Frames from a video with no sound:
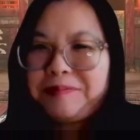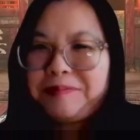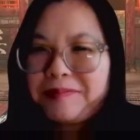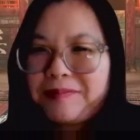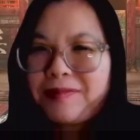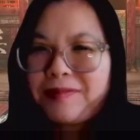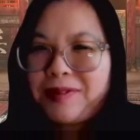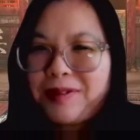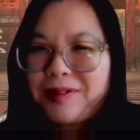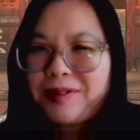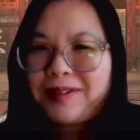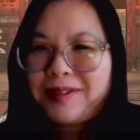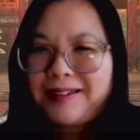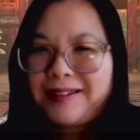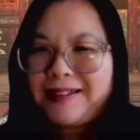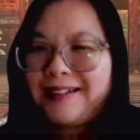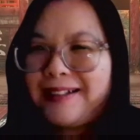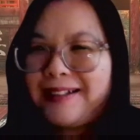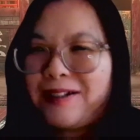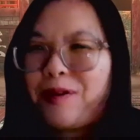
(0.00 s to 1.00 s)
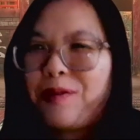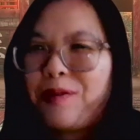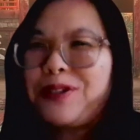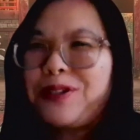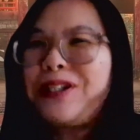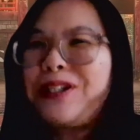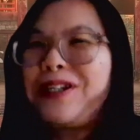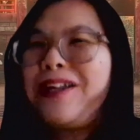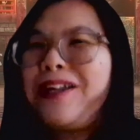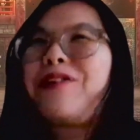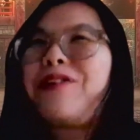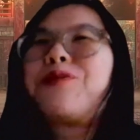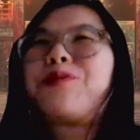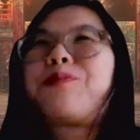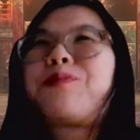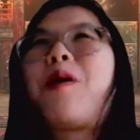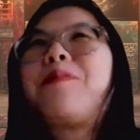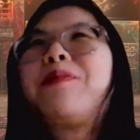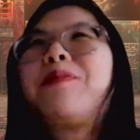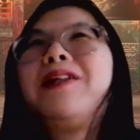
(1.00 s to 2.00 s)
And um just thinking
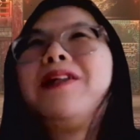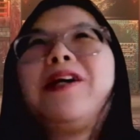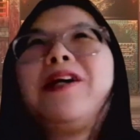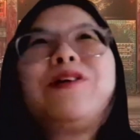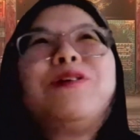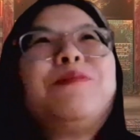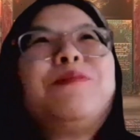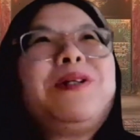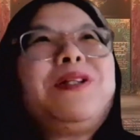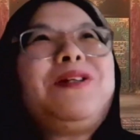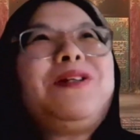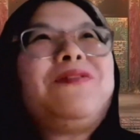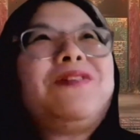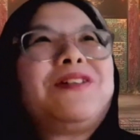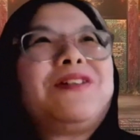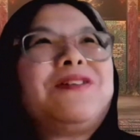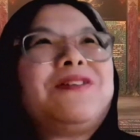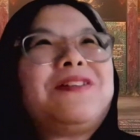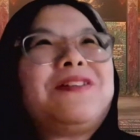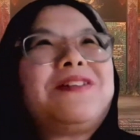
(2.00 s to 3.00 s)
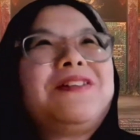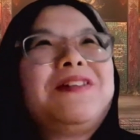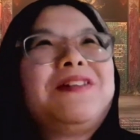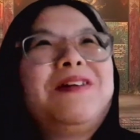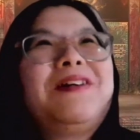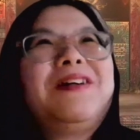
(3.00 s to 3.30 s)
there's probably a Lego minifigure.